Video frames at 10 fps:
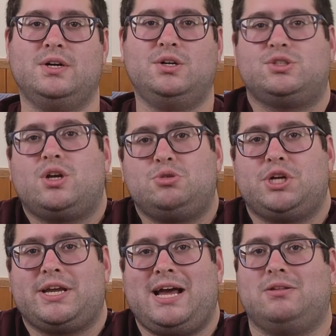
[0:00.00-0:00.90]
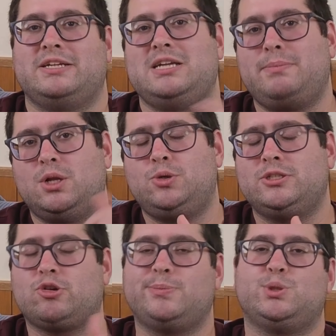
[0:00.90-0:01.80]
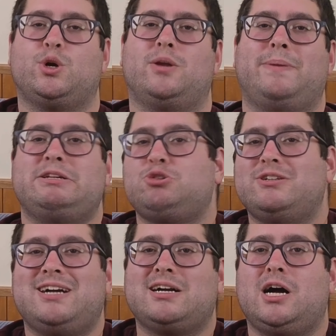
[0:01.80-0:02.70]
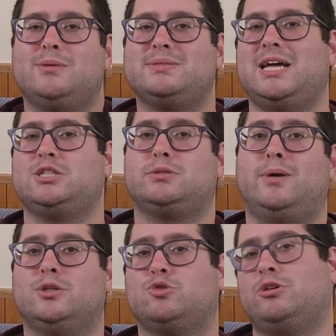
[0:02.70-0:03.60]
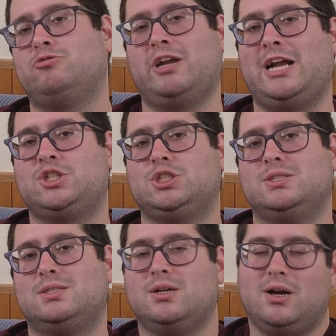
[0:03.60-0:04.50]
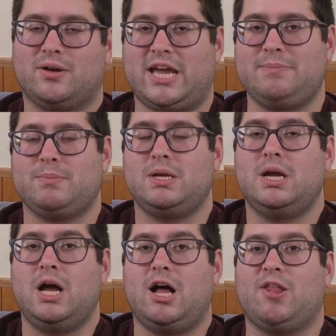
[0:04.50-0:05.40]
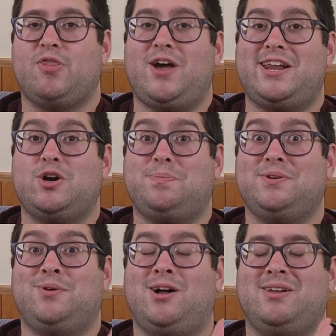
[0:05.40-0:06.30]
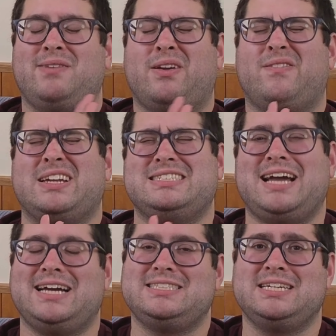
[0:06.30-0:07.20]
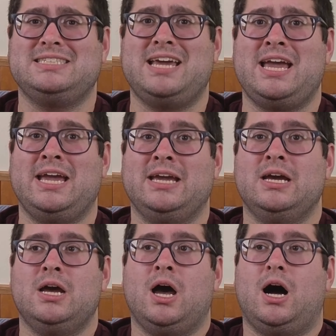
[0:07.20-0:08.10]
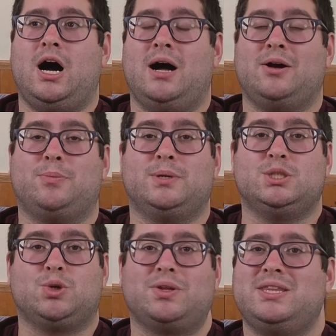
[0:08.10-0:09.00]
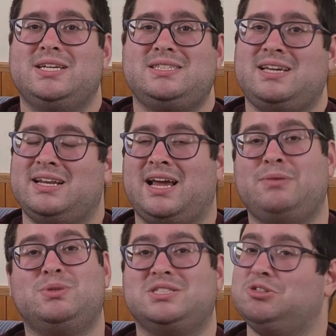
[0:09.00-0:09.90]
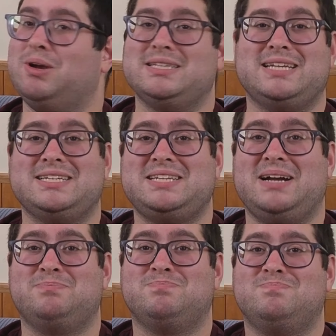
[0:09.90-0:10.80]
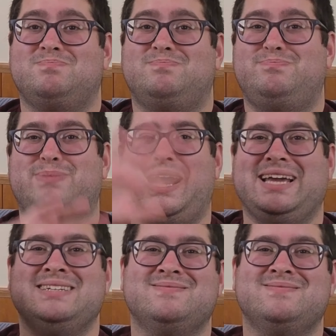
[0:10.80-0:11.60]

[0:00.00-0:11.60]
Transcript: So go check it out. Link down below in the description or go to patreon.com slash small screen reactions. Okay? Other than that, I hope you all having a fantastic day. Uh, I hope you enjoyed this, and I will see you guys next time. Bye.